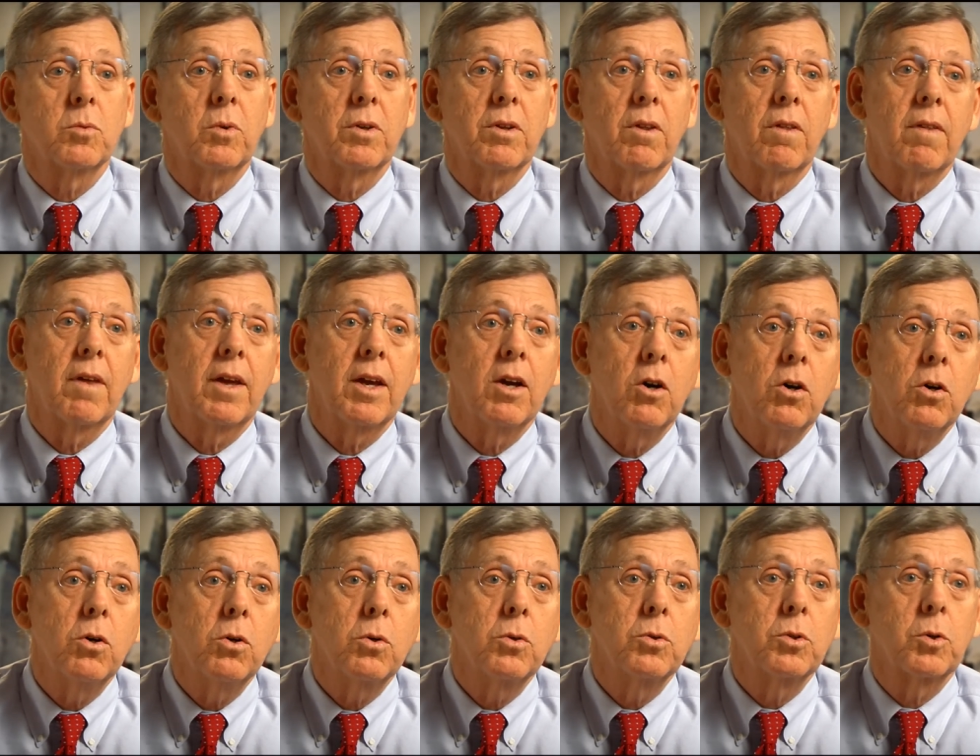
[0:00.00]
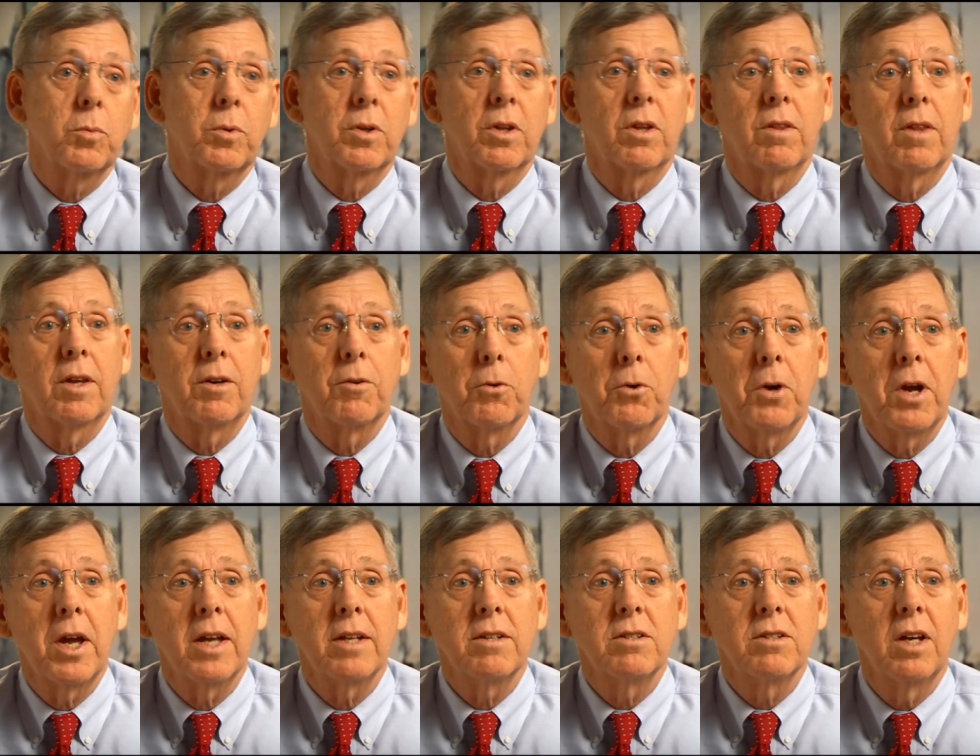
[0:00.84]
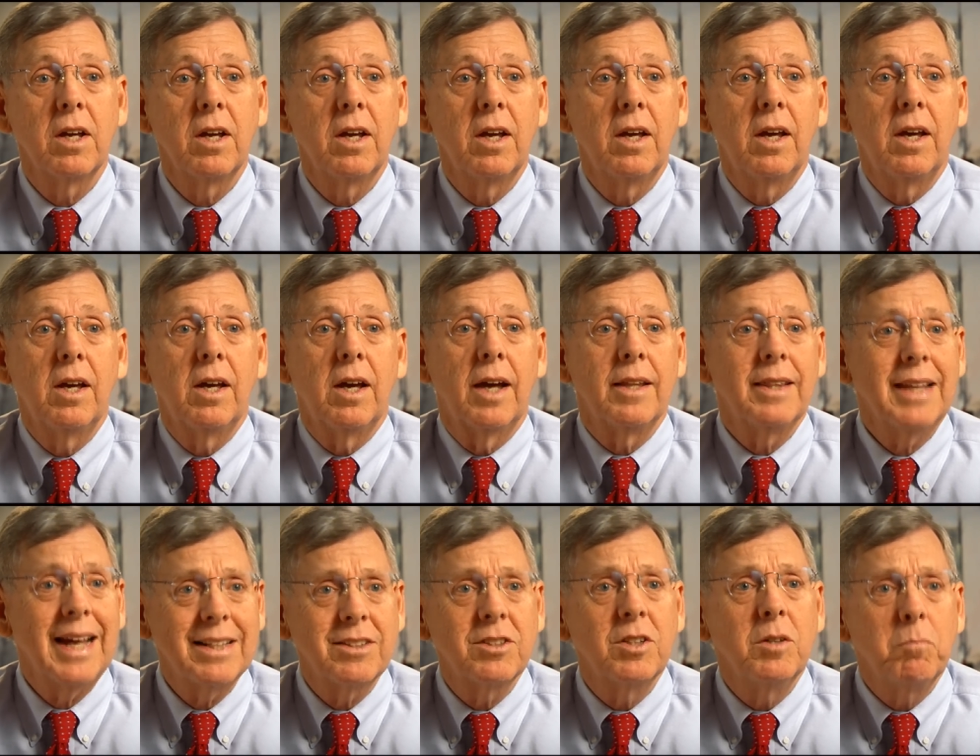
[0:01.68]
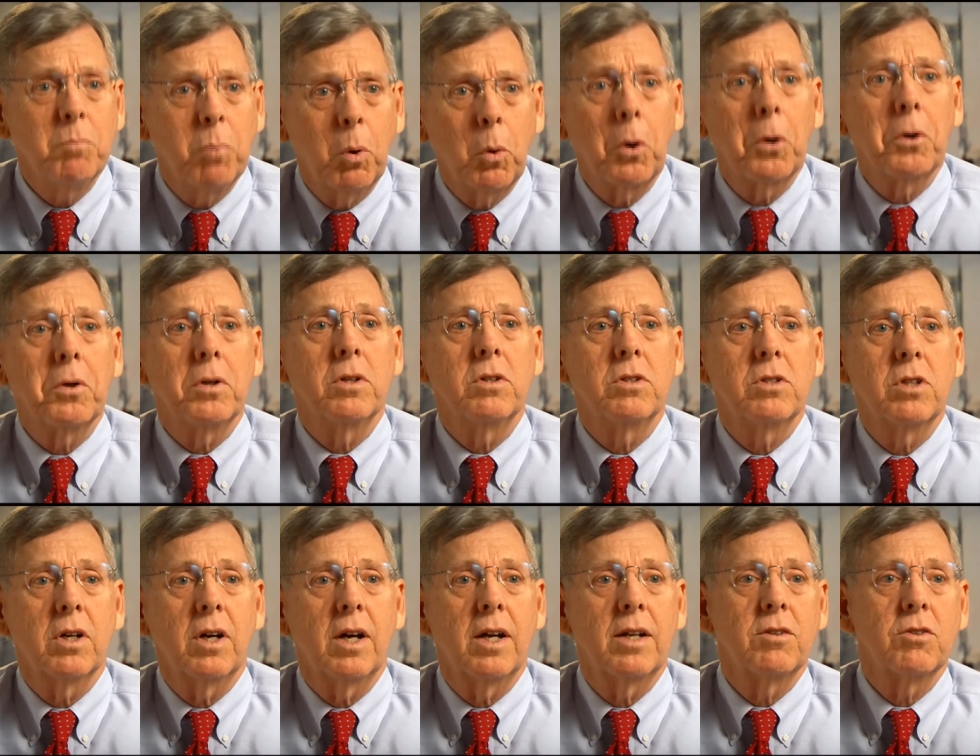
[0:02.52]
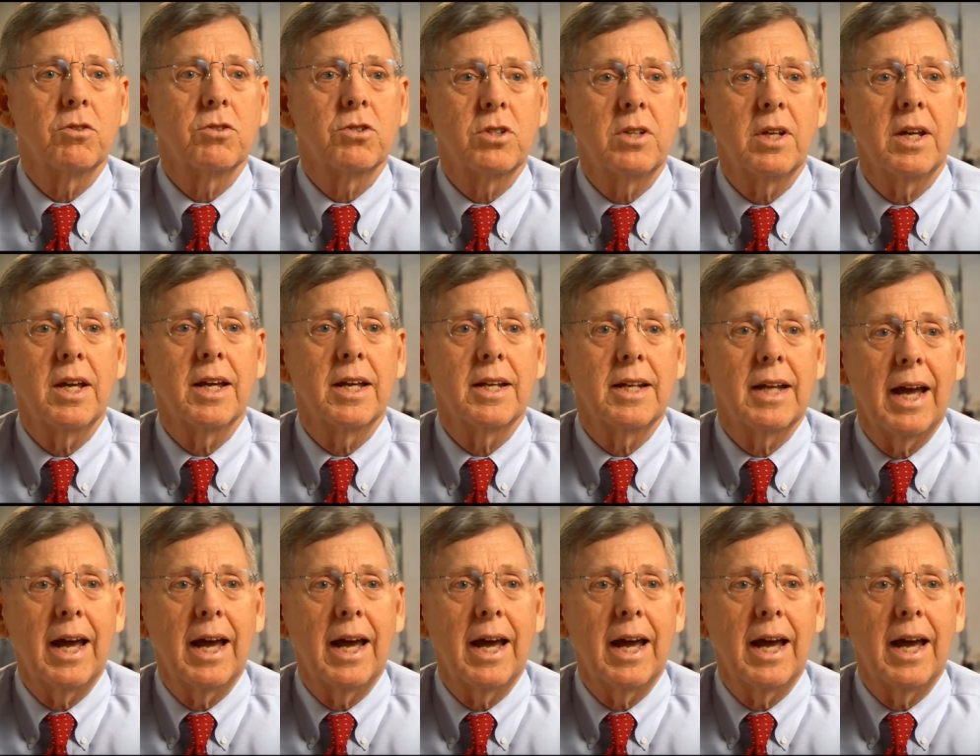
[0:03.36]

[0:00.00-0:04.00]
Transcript: whether they own or whether they rent. And that's important to understand